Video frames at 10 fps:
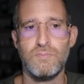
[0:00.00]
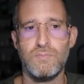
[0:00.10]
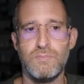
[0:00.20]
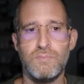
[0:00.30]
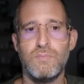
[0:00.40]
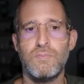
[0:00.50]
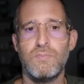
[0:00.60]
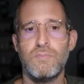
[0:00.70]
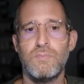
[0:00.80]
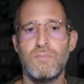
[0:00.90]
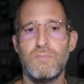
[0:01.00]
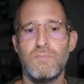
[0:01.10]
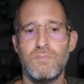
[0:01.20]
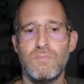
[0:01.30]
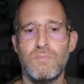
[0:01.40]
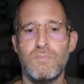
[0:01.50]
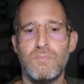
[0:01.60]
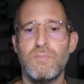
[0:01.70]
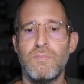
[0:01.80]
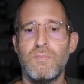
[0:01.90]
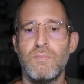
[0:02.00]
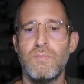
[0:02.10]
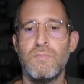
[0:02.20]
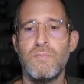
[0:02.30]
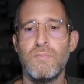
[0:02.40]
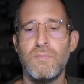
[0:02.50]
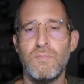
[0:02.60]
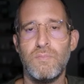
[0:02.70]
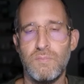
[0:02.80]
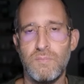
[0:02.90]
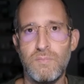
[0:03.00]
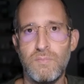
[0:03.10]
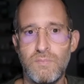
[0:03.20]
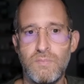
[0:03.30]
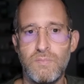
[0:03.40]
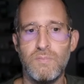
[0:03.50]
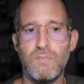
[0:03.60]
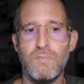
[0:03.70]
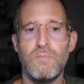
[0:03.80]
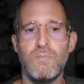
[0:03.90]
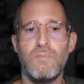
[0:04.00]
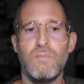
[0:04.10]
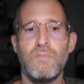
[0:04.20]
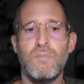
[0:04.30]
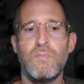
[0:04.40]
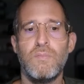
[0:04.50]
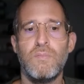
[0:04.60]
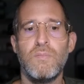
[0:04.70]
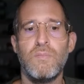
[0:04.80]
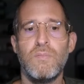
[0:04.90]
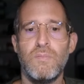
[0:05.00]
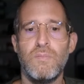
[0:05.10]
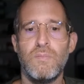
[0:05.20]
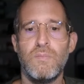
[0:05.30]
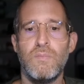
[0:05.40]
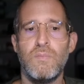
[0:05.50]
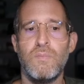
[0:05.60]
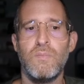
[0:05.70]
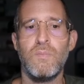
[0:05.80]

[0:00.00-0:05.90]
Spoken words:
This person isn't speaking.